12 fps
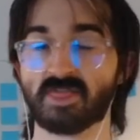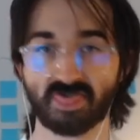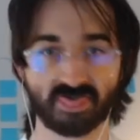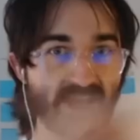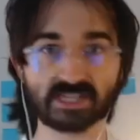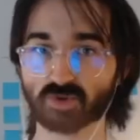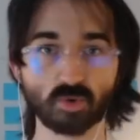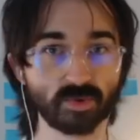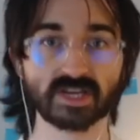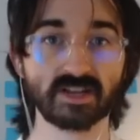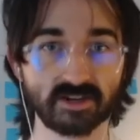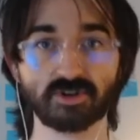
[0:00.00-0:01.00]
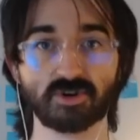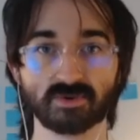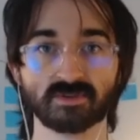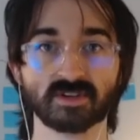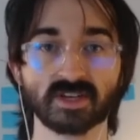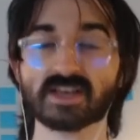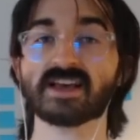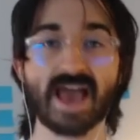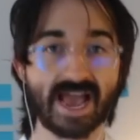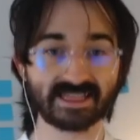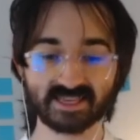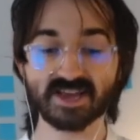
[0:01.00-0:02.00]
That's what we're gonna do.
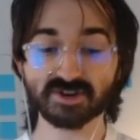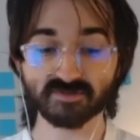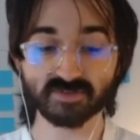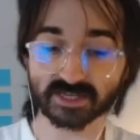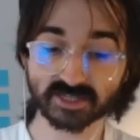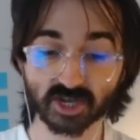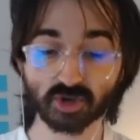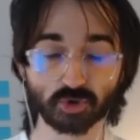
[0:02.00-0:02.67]
At the end of this,